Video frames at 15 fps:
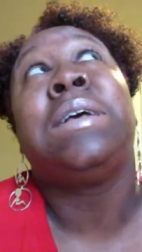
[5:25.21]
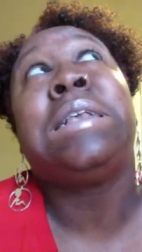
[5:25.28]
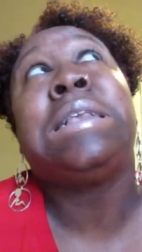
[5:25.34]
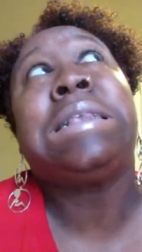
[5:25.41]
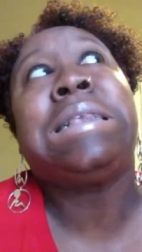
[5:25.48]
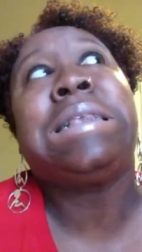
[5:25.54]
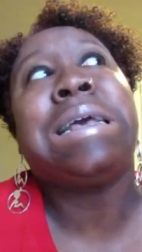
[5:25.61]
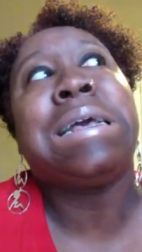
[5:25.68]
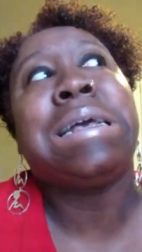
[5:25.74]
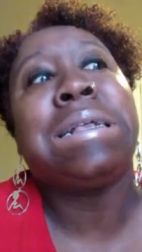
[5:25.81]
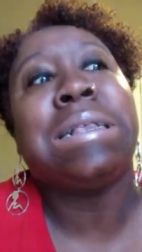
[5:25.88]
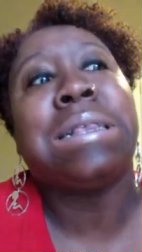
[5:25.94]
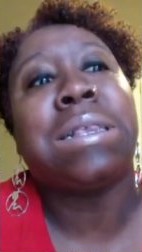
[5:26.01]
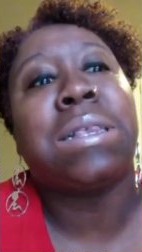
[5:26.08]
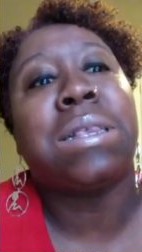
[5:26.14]

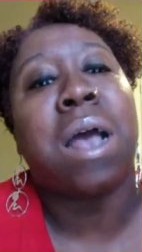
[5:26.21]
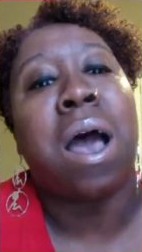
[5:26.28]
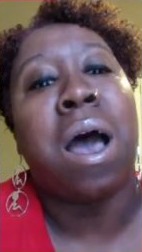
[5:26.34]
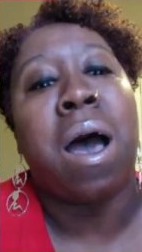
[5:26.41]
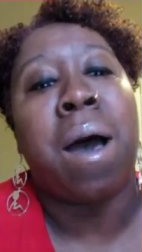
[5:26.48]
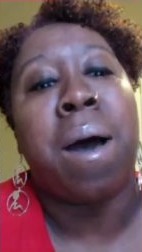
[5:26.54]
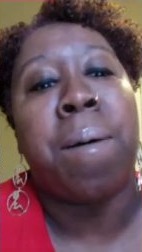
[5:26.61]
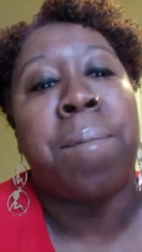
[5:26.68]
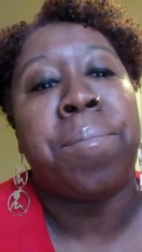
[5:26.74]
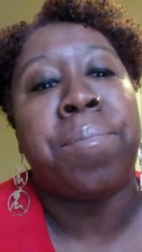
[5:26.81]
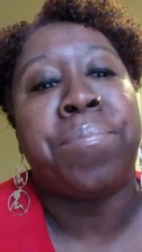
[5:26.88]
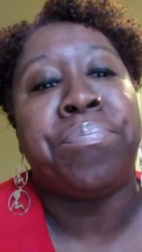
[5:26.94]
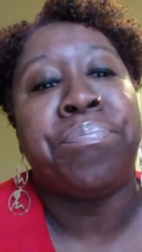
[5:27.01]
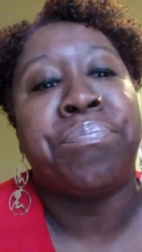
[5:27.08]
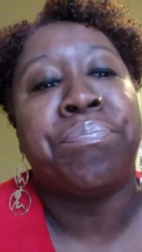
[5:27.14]
since
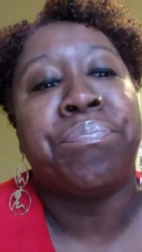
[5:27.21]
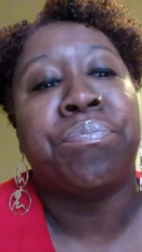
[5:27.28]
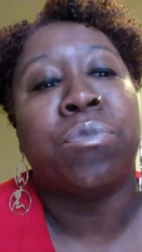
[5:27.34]
um,